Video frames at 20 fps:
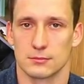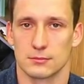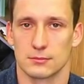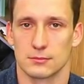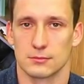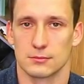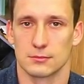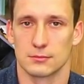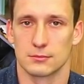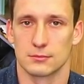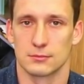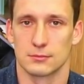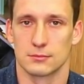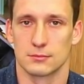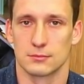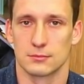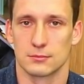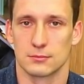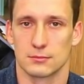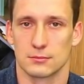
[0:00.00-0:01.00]

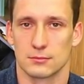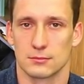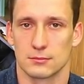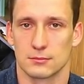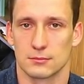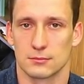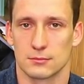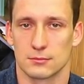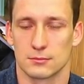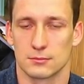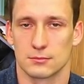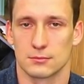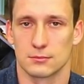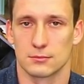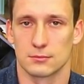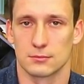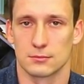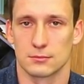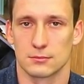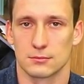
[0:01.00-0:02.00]

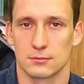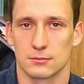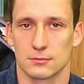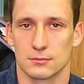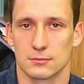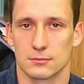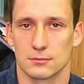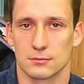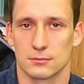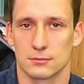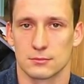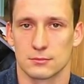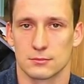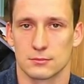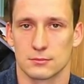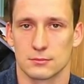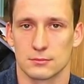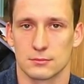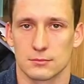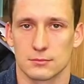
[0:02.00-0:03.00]

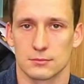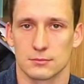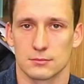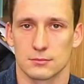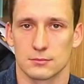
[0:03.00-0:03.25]
This person isn't speaking.